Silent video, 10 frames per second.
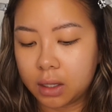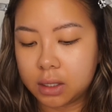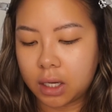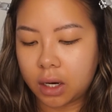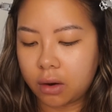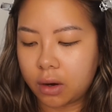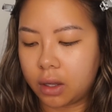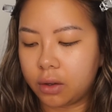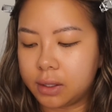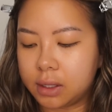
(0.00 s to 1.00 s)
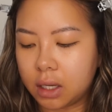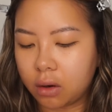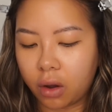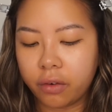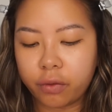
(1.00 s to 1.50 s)
tearing your skin
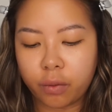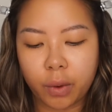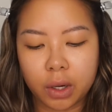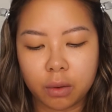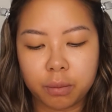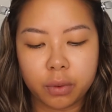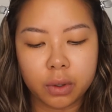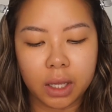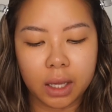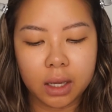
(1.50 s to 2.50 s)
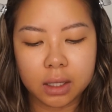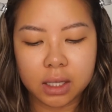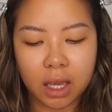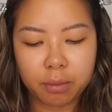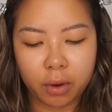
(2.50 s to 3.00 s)
off when you're putting
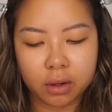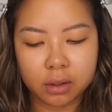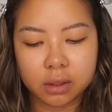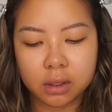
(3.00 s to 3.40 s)
tape on.